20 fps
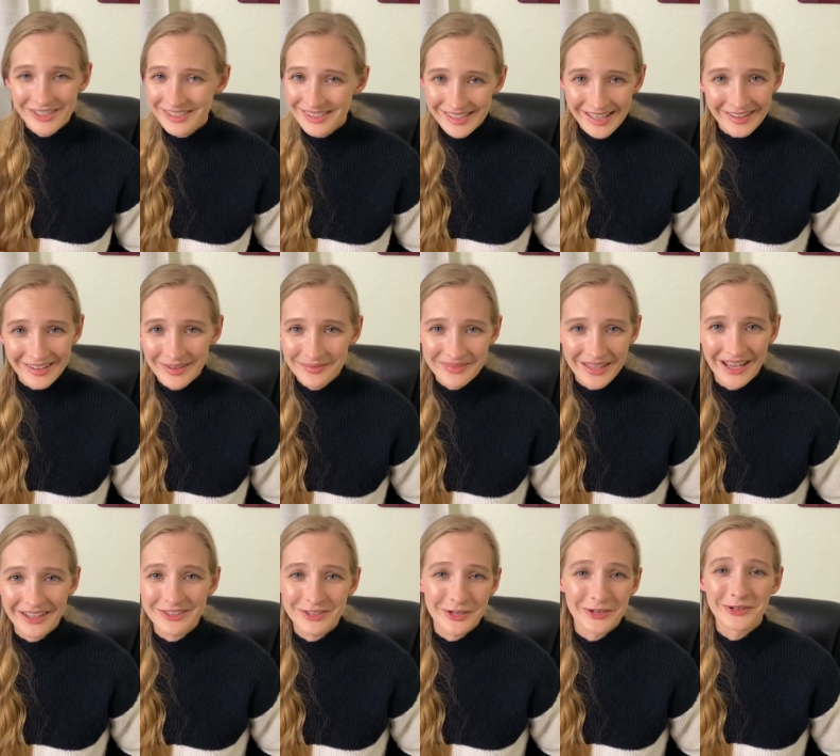just set up
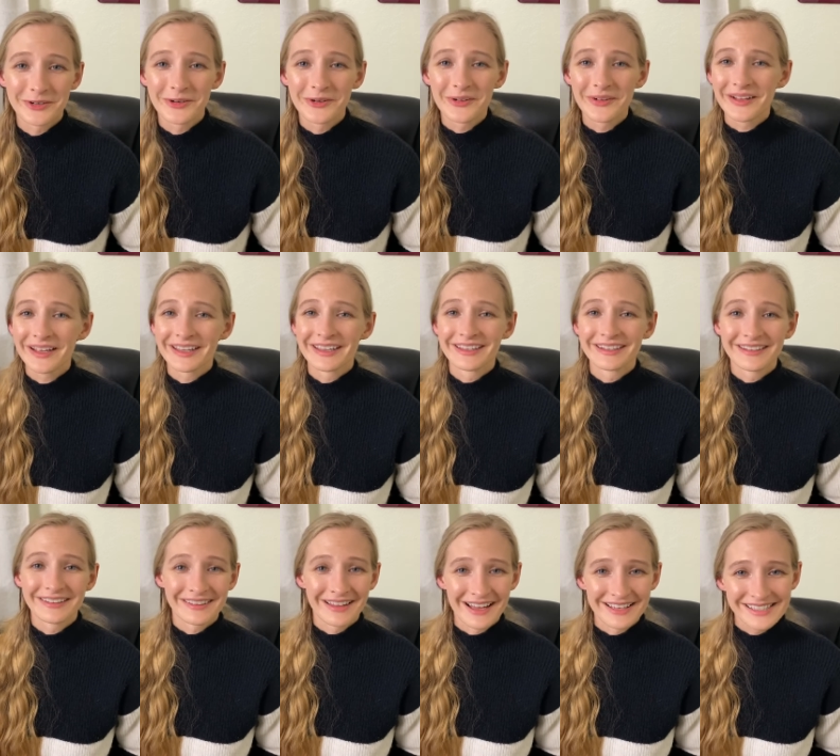that journal
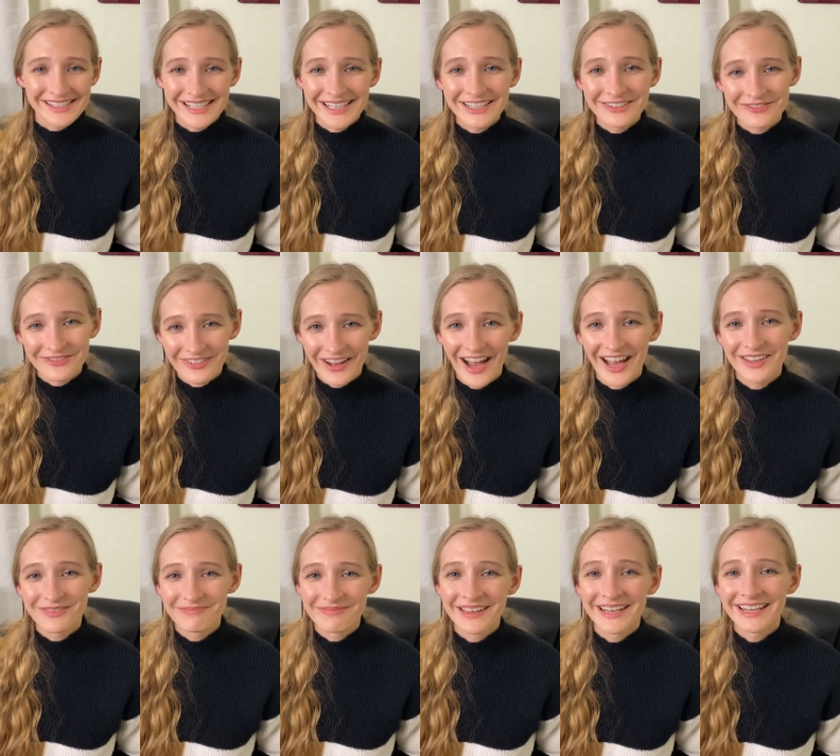in less than
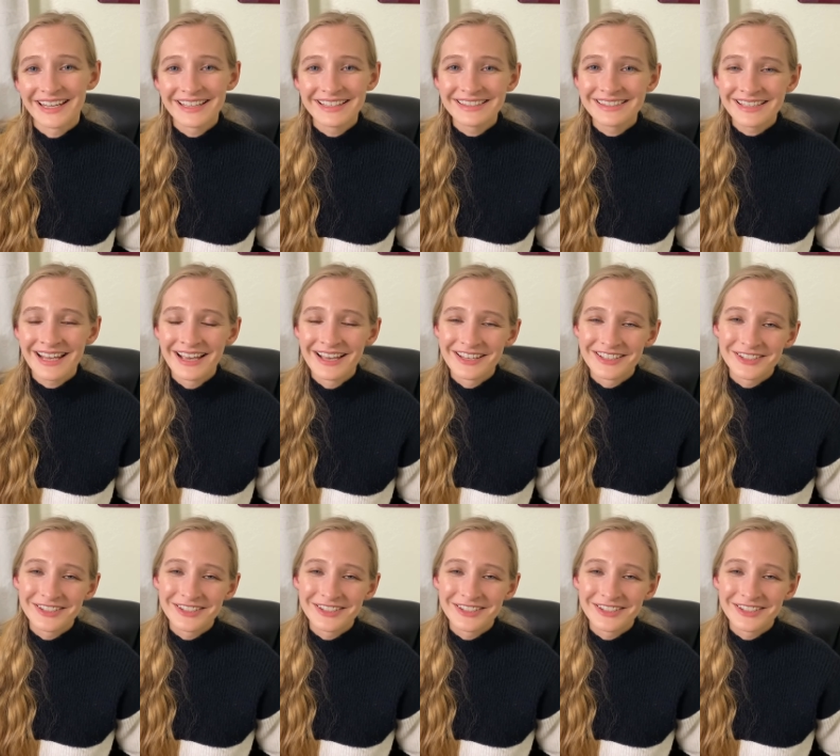5 minutes.